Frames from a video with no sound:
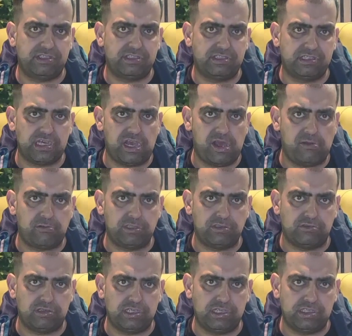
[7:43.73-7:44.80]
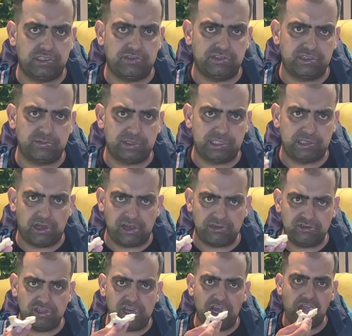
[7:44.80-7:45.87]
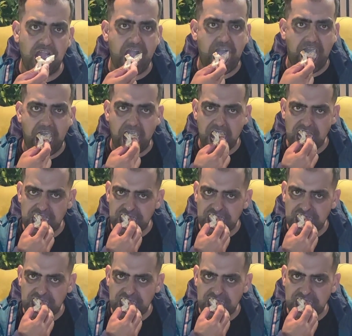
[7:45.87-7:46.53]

uh, what do you call it, onion rings when he's lying here. He